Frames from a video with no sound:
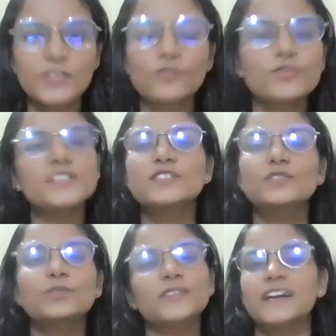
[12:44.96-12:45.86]
You just
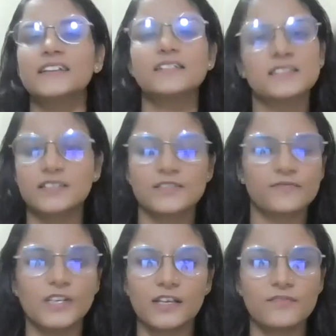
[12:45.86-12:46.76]
know that it is
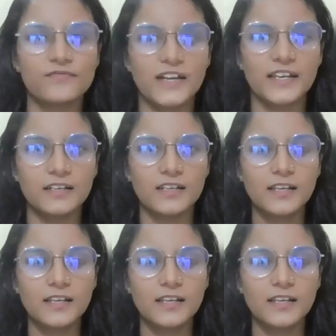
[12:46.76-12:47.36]
just working fine.